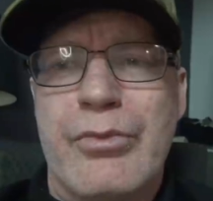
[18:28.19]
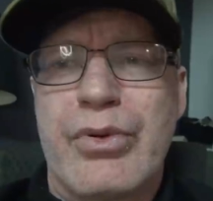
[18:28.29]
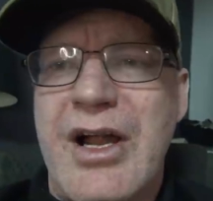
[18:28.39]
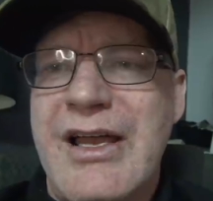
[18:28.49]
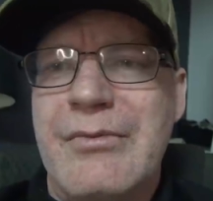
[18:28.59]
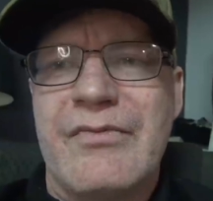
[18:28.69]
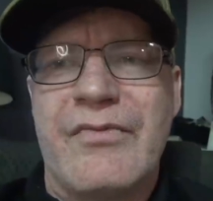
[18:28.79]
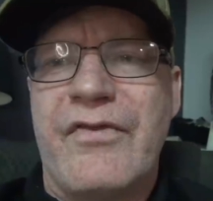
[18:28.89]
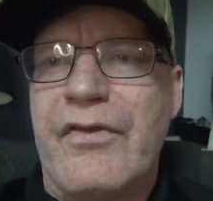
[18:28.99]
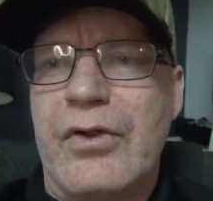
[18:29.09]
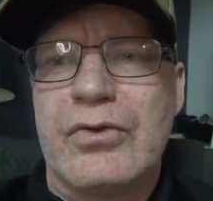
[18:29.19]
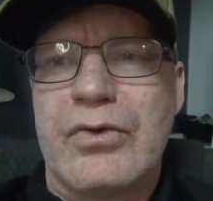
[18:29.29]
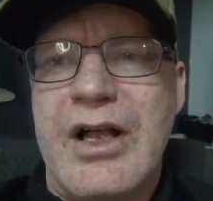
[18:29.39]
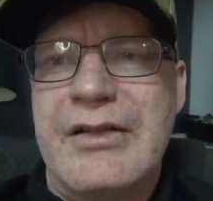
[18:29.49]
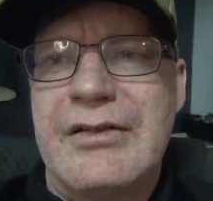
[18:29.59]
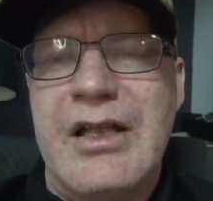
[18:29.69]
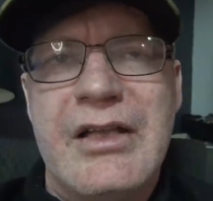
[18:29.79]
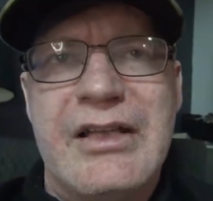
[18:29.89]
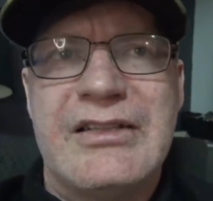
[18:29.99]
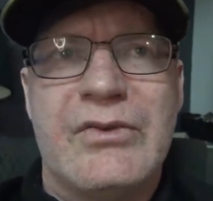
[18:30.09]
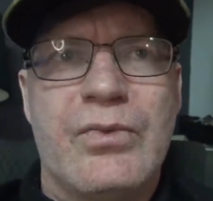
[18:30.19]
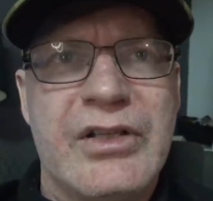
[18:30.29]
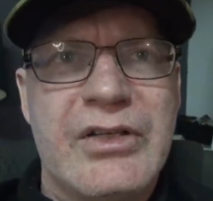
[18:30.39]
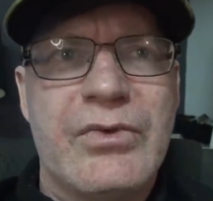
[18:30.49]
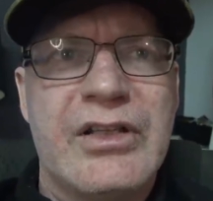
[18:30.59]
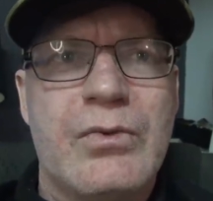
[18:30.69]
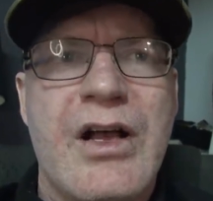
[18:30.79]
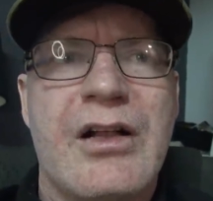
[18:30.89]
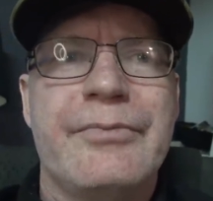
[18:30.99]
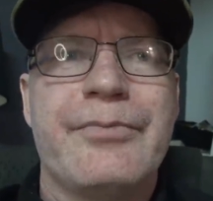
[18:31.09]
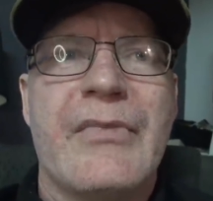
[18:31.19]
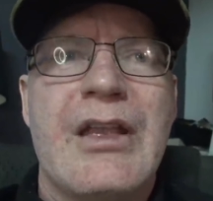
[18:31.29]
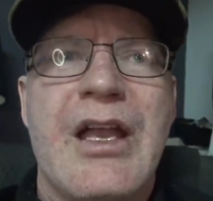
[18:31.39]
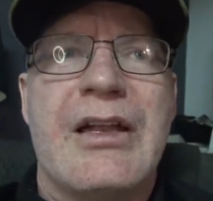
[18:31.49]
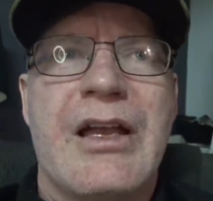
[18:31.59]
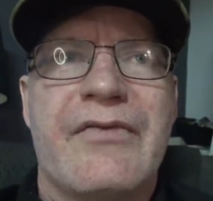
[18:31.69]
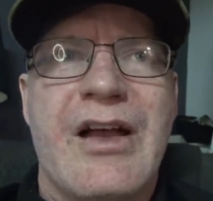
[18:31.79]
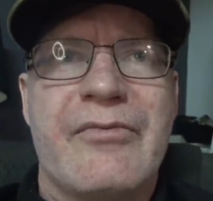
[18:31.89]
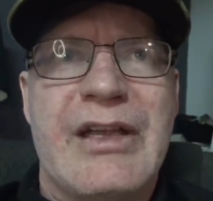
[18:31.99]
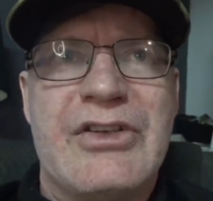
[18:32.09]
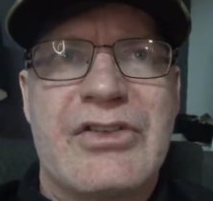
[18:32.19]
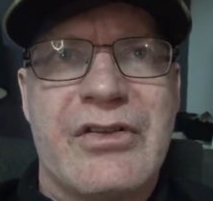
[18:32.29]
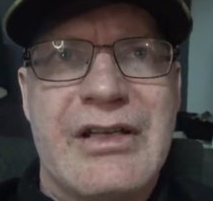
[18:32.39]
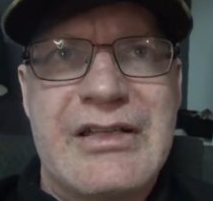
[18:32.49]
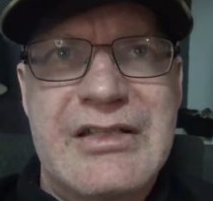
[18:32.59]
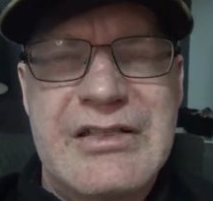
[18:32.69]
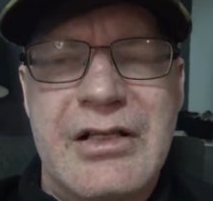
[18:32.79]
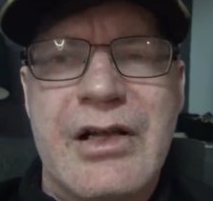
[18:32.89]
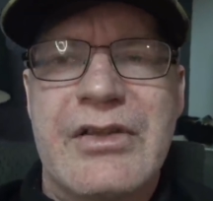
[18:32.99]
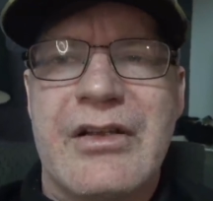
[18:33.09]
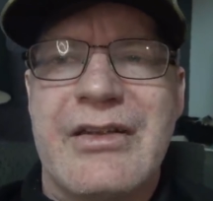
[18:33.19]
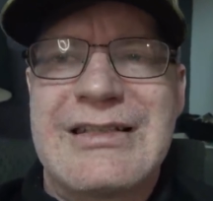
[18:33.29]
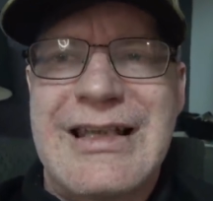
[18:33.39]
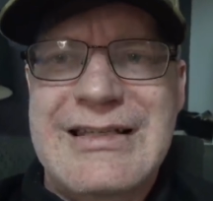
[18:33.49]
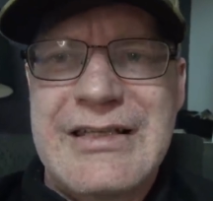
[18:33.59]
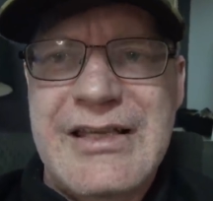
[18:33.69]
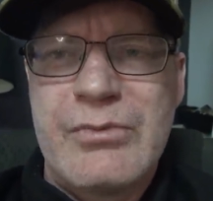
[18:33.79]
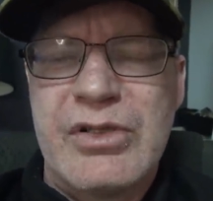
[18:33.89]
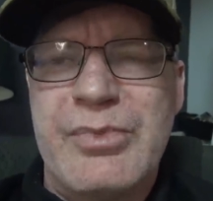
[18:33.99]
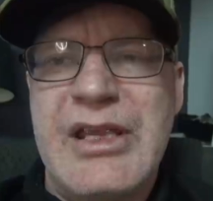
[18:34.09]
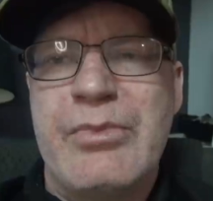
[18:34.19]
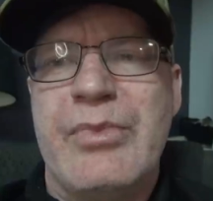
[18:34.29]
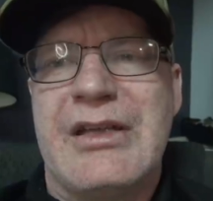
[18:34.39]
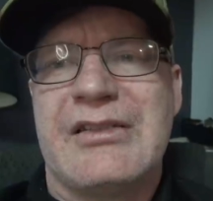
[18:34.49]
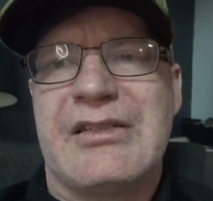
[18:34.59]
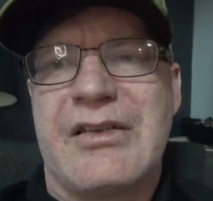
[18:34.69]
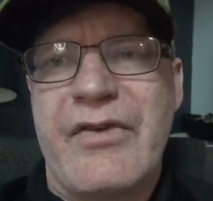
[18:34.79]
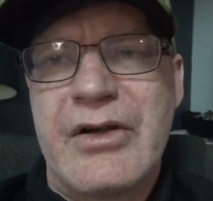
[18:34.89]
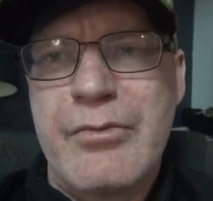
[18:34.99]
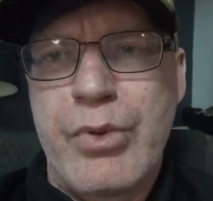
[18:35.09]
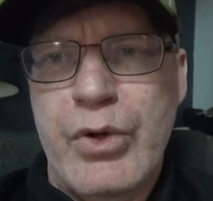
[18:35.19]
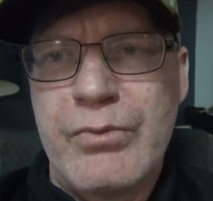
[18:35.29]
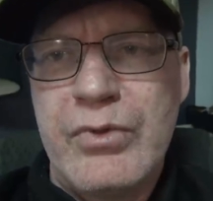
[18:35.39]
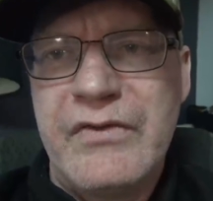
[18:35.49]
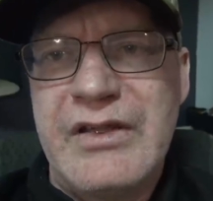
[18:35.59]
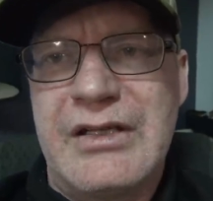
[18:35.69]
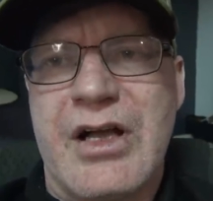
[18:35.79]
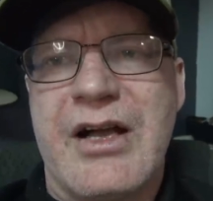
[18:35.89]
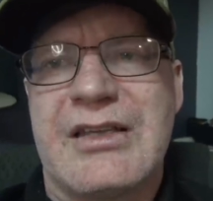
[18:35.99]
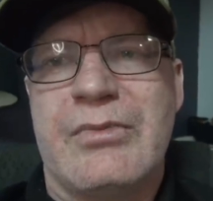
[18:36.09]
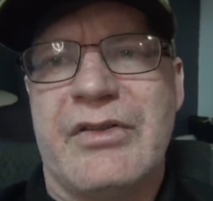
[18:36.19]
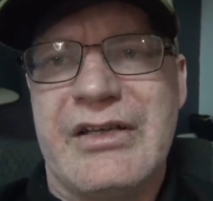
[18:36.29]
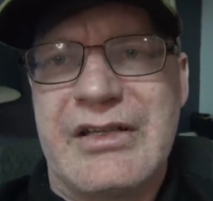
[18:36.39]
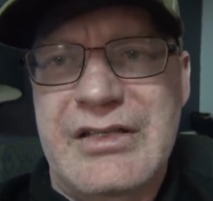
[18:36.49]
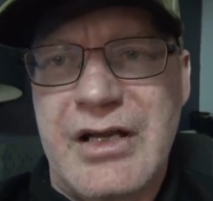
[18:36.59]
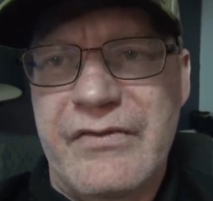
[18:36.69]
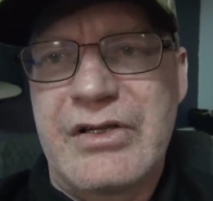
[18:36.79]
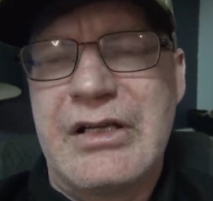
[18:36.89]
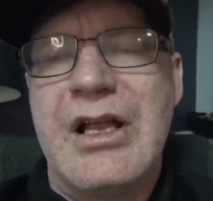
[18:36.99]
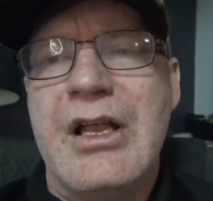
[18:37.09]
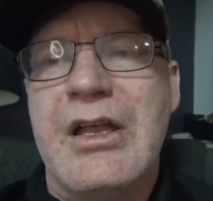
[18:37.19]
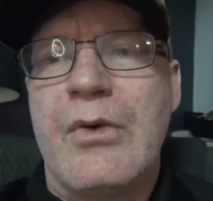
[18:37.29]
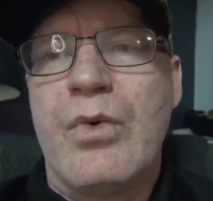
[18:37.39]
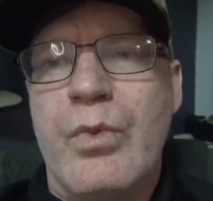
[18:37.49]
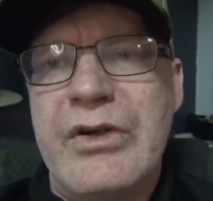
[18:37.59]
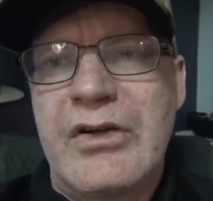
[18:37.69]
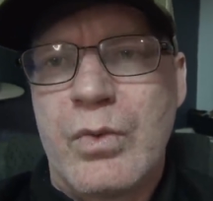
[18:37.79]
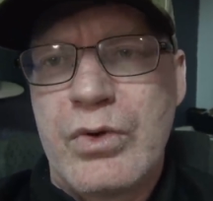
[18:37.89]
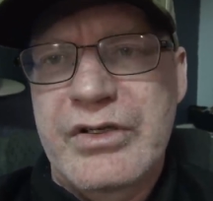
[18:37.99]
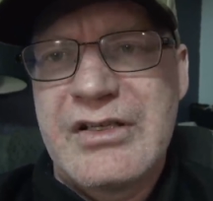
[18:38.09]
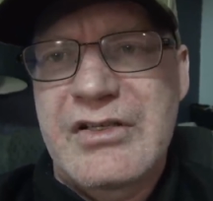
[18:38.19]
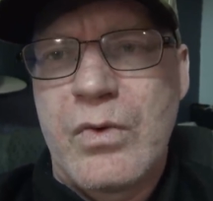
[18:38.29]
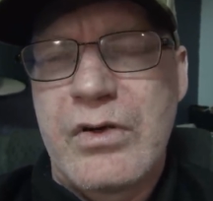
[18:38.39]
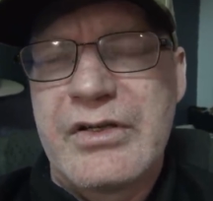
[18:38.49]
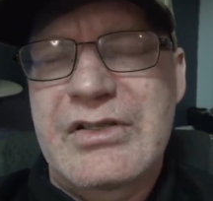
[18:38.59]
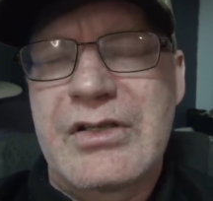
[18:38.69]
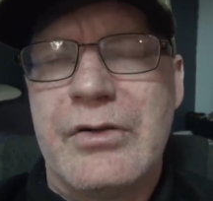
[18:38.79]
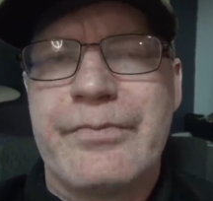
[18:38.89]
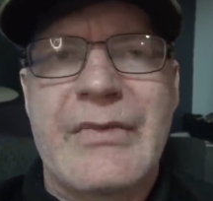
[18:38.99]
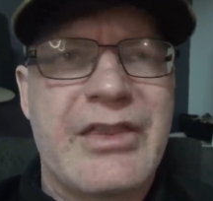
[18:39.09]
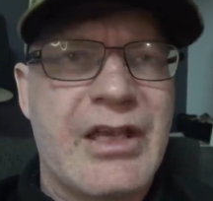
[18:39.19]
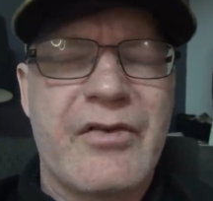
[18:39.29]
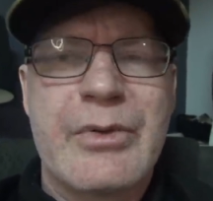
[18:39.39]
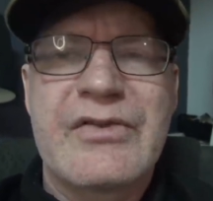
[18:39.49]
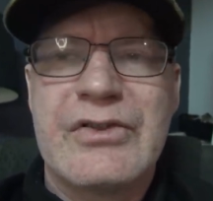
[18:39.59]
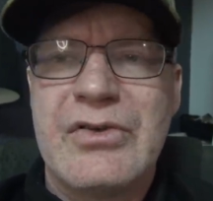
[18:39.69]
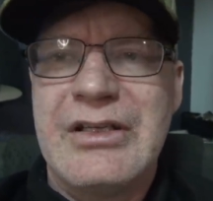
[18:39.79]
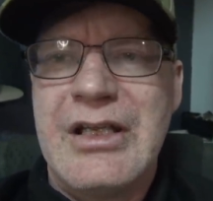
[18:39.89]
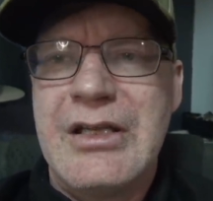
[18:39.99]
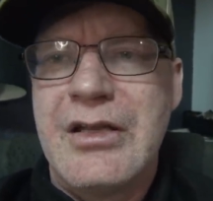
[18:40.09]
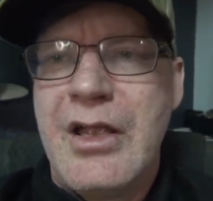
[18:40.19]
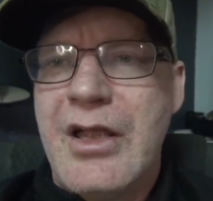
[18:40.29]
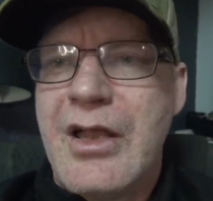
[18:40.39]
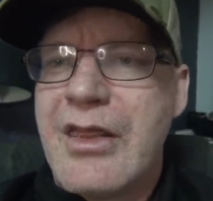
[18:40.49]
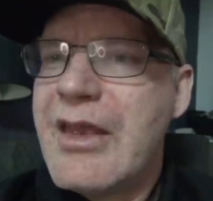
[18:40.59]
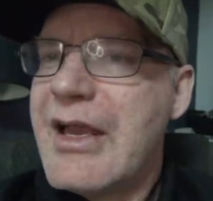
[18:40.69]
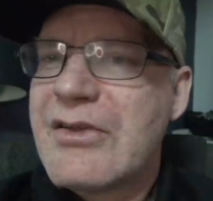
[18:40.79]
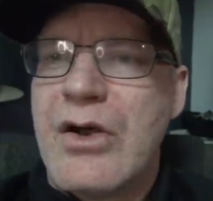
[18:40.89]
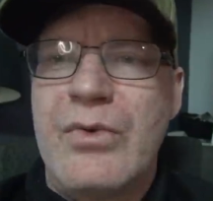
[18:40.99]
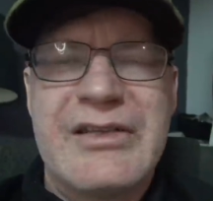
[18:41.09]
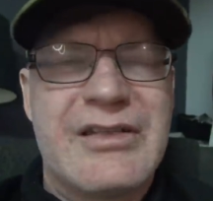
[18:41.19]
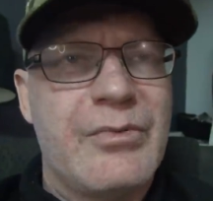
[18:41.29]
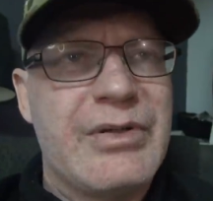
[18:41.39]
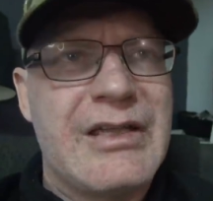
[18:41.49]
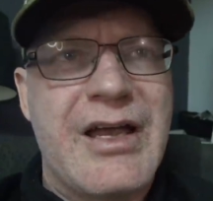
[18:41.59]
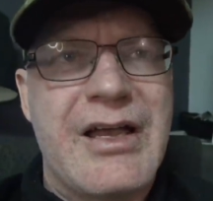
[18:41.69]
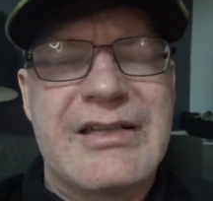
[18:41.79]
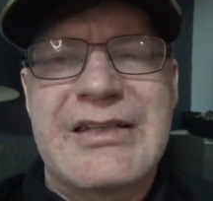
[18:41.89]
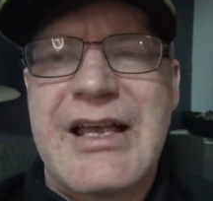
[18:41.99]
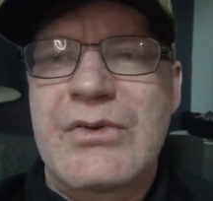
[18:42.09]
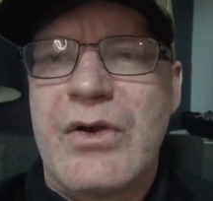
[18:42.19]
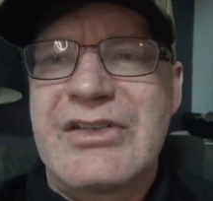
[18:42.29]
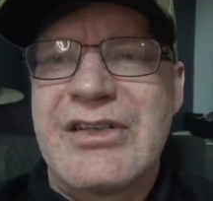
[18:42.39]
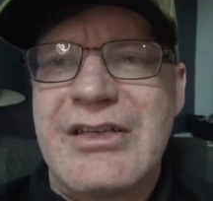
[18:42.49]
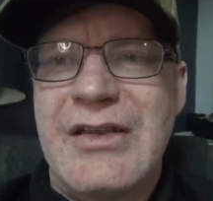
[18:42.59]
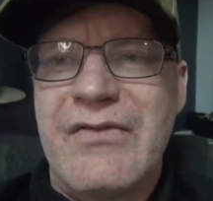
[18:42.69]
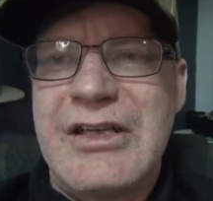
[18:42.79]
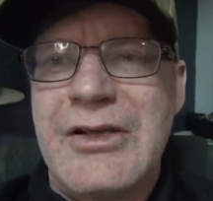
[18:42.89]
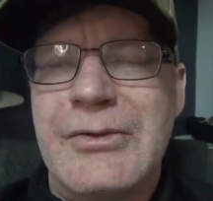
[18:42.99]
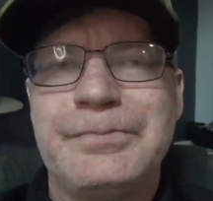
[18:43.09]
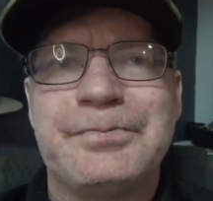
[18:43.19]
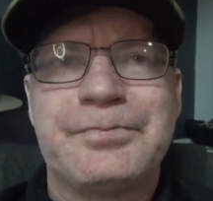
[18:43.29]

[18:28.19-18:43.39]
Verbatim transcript: Prime full run. It did really, really well. And I've, I've made sure that it's still out there, that it's accessible to people because it's a very important movie that talks about the discovery and what we are working towards. So thank you very much for tuning in. As always, there'll be a, a Sasquatch Sunday video